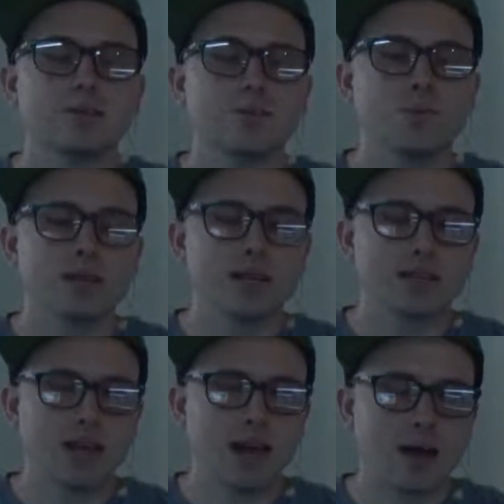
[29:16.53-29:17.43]
when
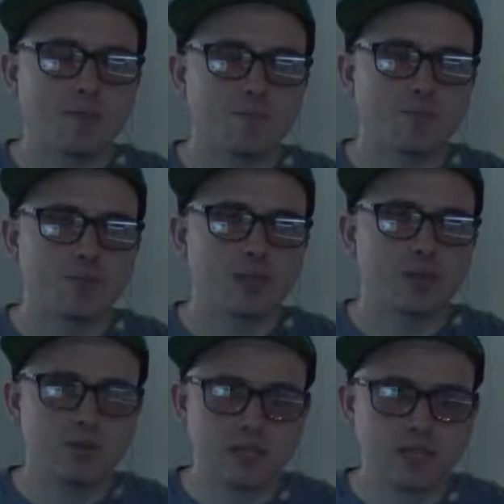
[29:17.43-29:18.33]

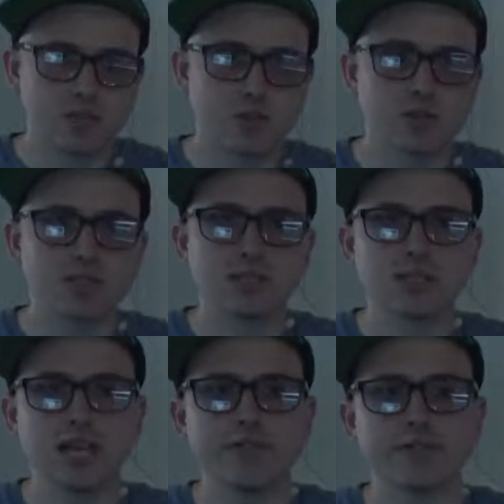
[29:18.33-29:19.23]
he was then sold into
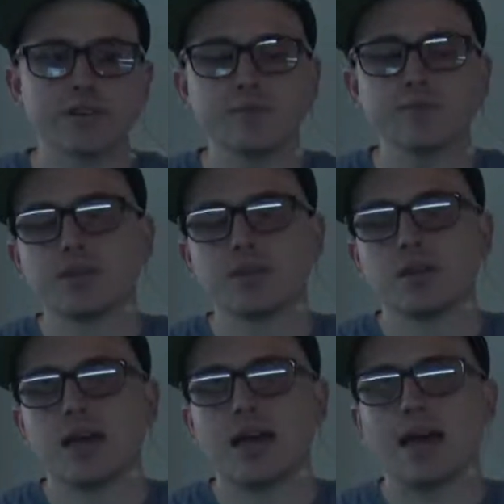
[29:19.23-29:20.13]
slavery,
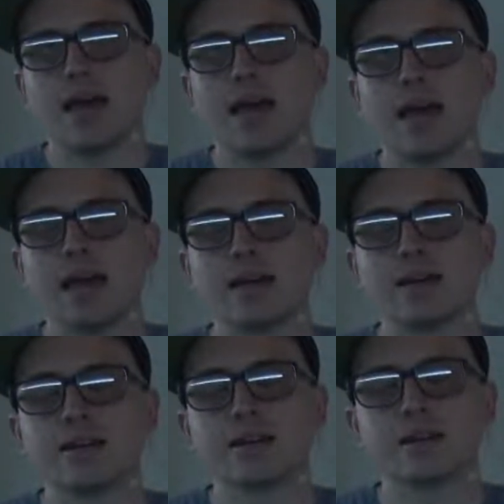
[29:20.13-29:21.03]

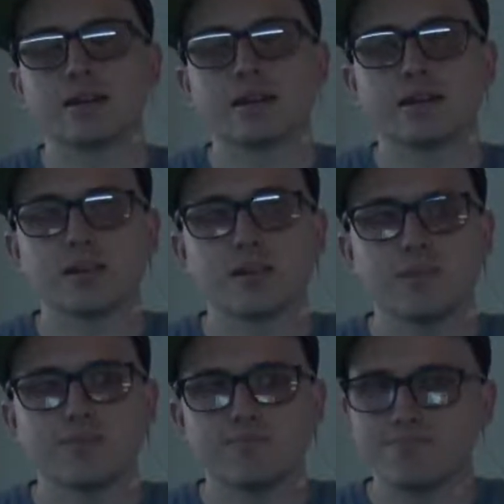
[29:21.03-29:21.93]
and
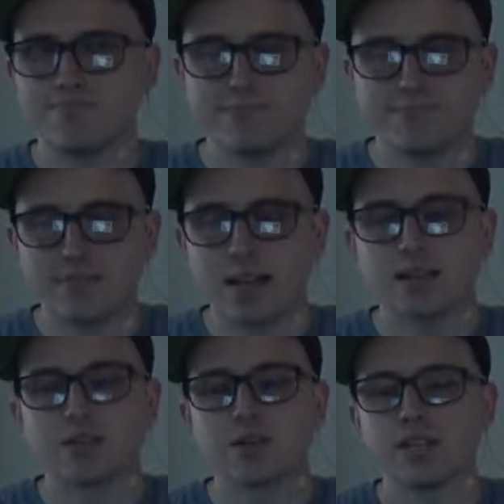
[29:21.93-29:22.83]

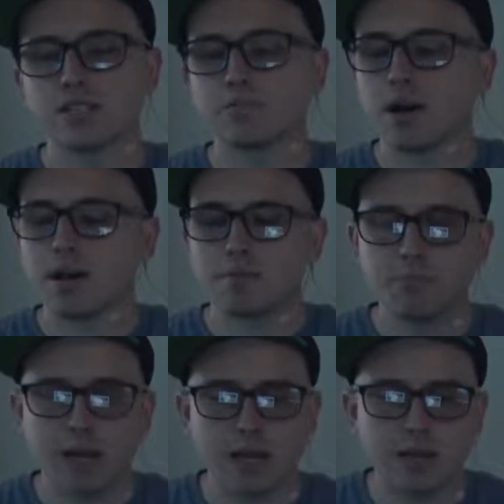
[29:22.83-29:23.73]
not the greatest spot,
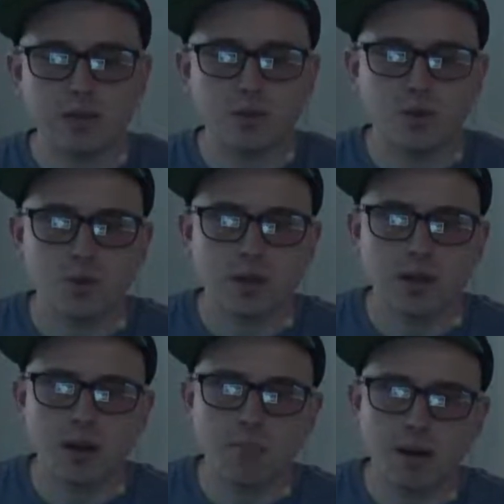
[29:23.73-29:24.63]
but
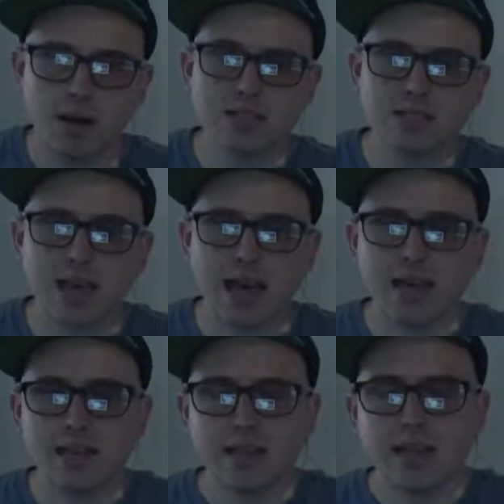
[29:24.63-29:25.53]
amongst
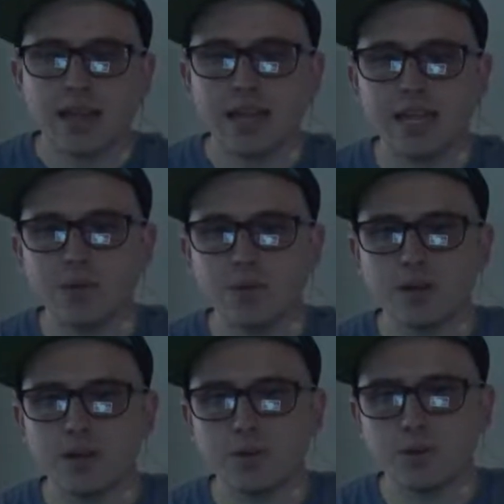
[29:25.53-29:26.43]
that,
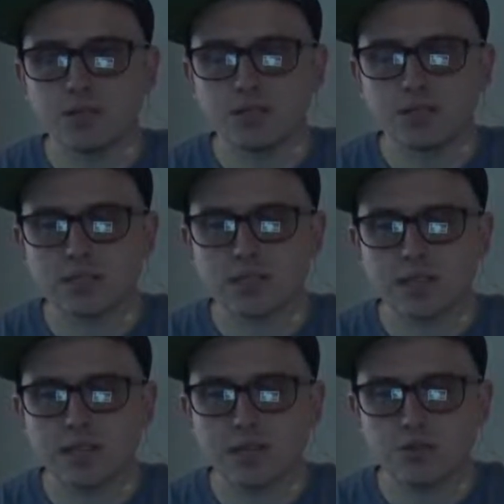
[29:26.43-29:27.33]
he was
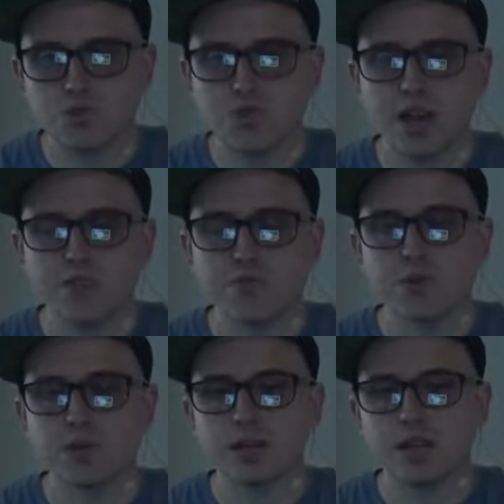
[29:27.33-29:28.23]

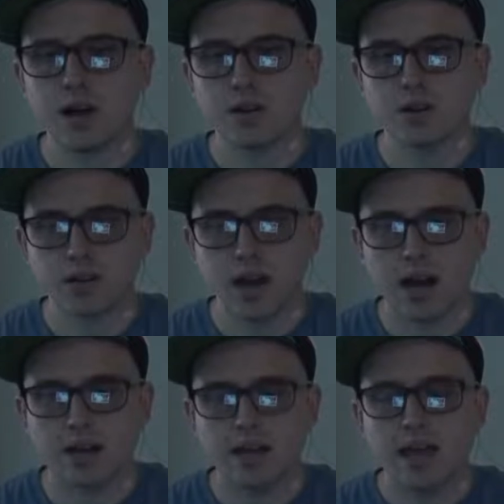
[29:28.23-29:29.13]
faithful. He honored
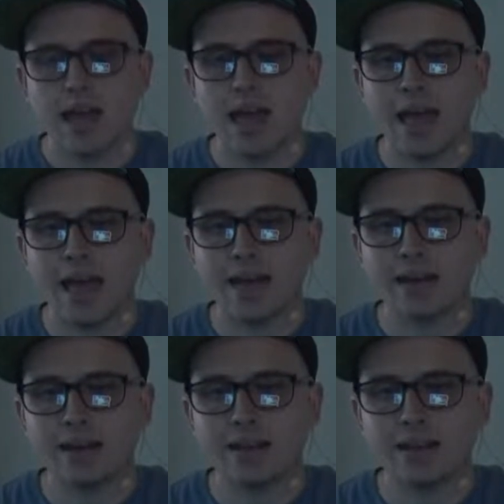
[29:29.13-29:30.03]
God,
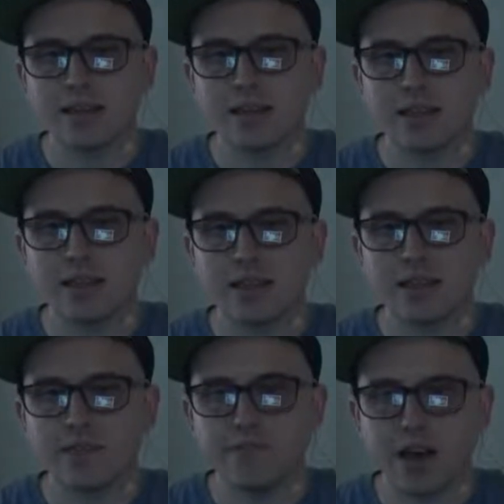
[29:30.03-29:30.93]
and
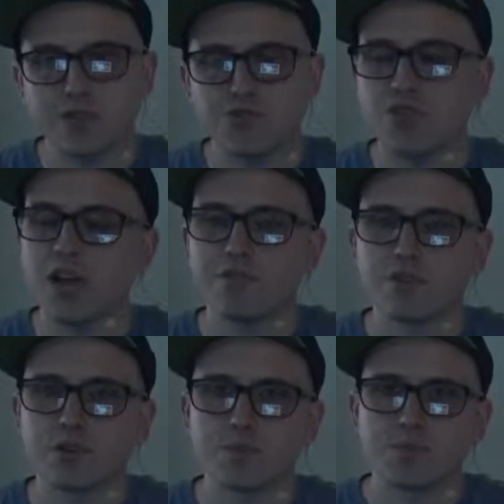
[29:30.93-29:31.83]
he found
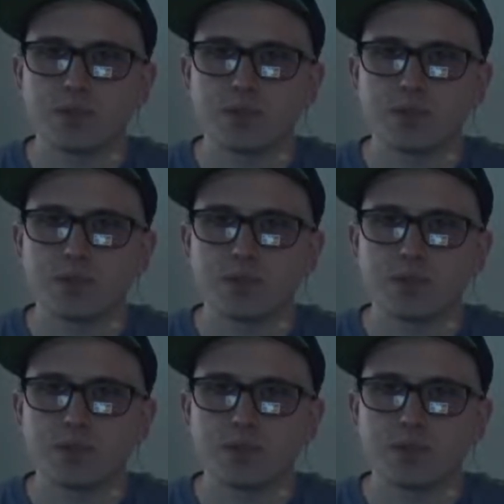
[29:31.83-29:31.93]
favor,